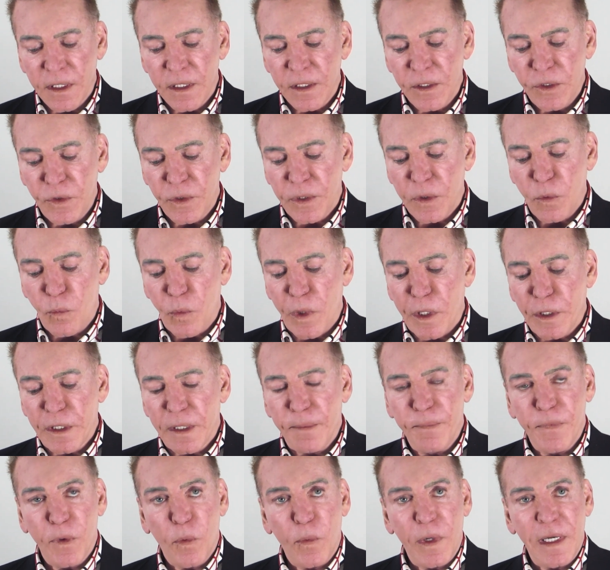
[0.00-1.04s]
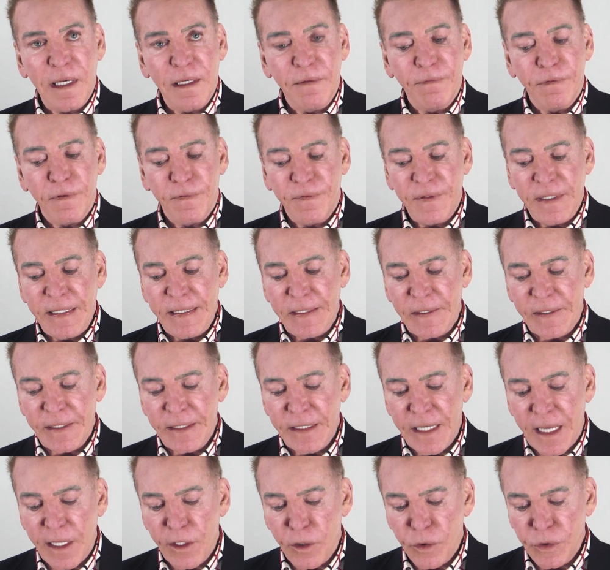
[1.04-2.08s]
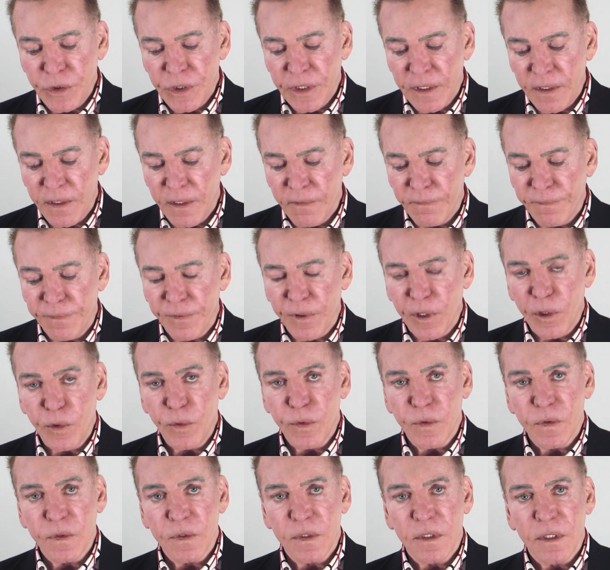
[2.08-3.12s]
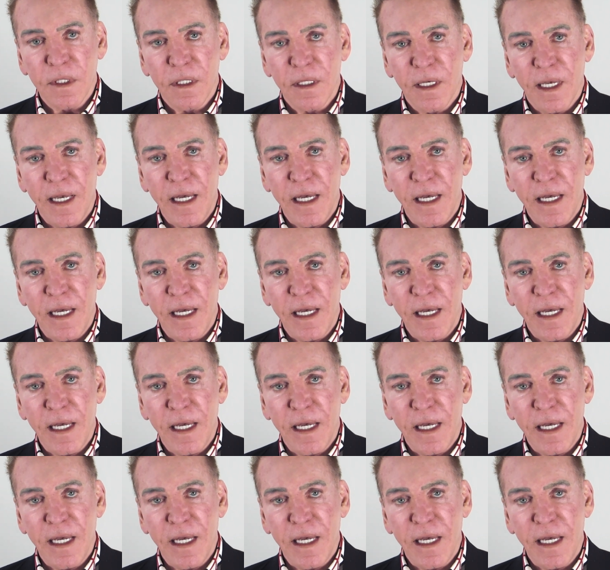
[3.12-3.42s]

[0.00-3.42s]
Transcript: you can welcome the wave of healing energy that flows